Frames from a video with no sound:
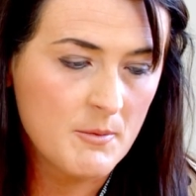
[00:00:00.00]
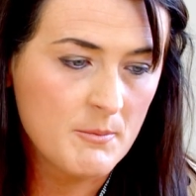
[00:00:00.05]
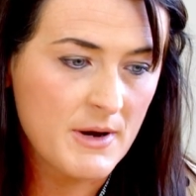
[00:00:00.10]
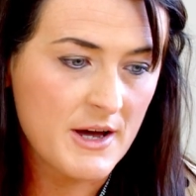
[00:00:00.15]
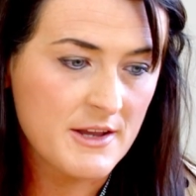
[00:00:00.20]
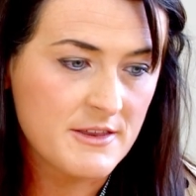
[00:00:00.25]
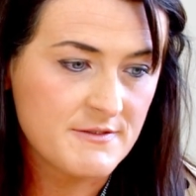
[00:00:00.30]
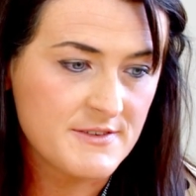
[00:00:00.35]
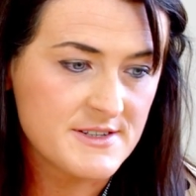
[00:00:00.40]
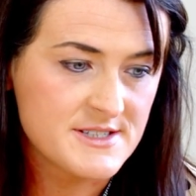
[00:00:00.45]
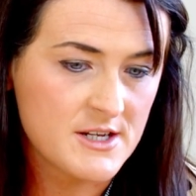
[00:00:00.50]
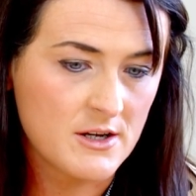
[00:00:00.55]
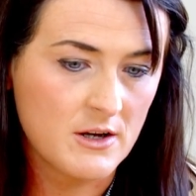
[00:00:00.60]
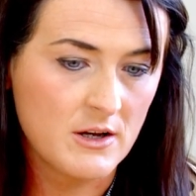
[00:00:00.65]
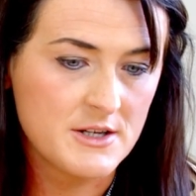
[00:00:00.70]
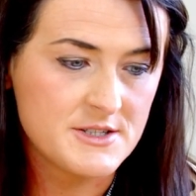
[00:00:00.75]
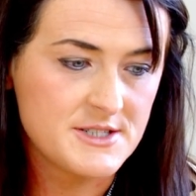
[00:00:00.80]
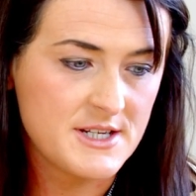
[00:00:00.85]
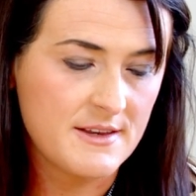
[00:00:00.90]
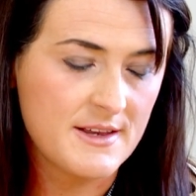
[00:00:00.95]

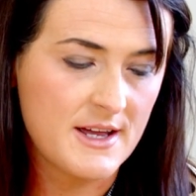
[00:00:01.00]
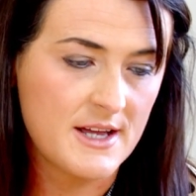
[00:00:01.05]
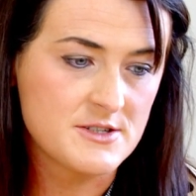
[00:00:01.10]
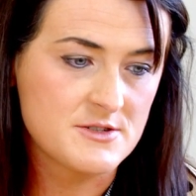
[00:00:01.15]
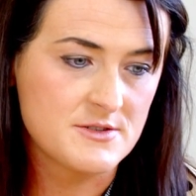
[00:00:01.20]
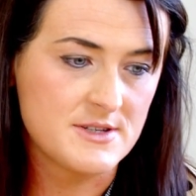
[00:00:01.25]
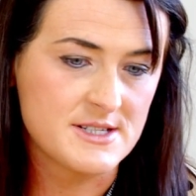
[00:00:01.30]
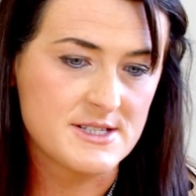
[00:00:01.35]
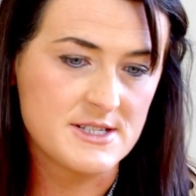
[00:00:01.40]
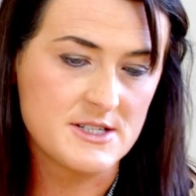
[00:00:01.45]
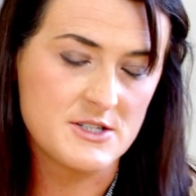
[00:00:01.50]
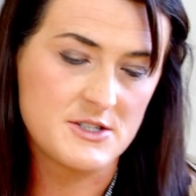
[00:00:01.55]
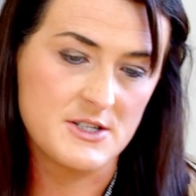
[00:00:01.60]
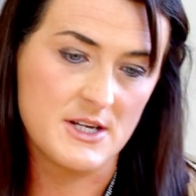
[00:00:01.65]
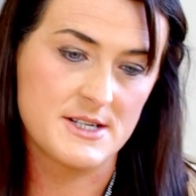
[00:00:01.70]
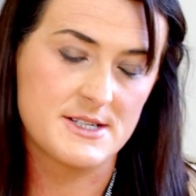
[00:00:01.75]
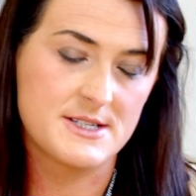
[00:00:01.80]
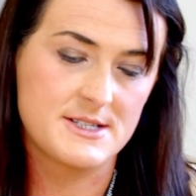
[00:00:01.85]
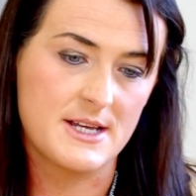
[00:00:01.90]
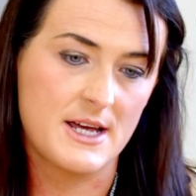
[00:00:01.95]
Pathophysiology then, so this is
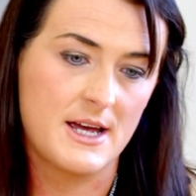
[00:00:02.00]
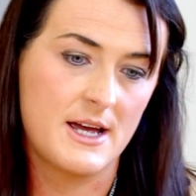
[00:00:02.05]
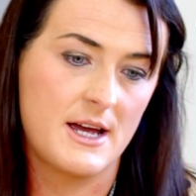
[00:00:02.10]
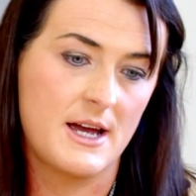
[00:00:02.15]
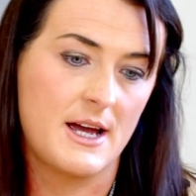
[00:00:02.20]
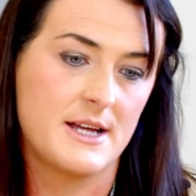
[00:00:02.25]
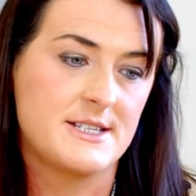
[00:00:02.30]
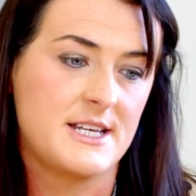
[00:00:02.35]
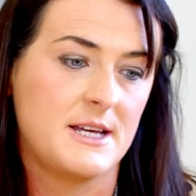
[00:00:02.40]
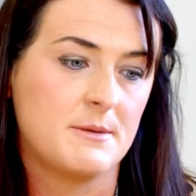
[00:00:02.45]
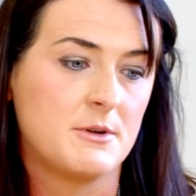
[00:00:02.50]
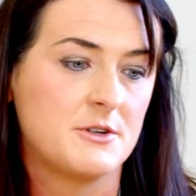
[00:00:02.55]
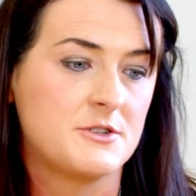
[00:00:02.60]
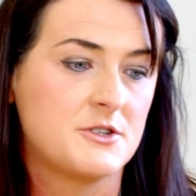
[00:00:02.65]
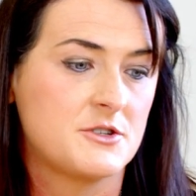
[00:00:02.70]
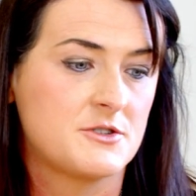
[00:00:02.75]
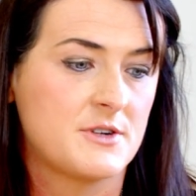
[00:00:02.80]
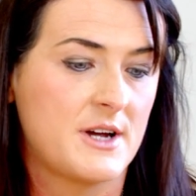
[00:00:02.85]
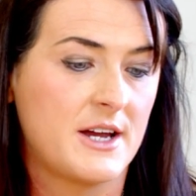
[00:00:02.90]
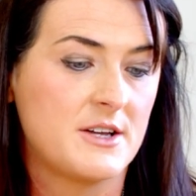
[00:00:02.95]
just a table
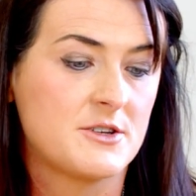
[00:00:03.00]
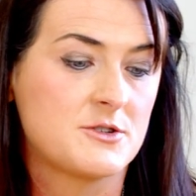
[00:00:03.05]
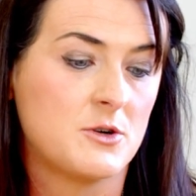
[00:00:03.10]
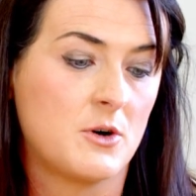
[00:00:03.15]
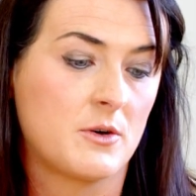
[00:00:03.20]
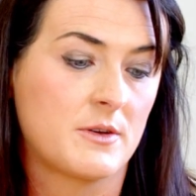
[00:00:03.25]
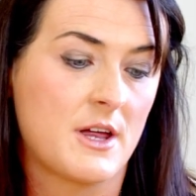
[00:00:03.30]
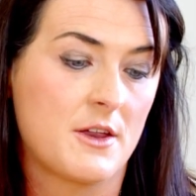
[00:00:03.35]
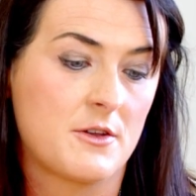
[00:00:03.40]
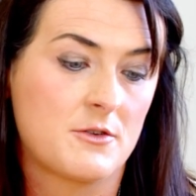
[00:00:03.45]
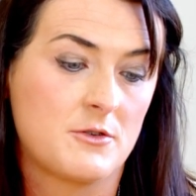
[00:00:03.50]
to try and talk that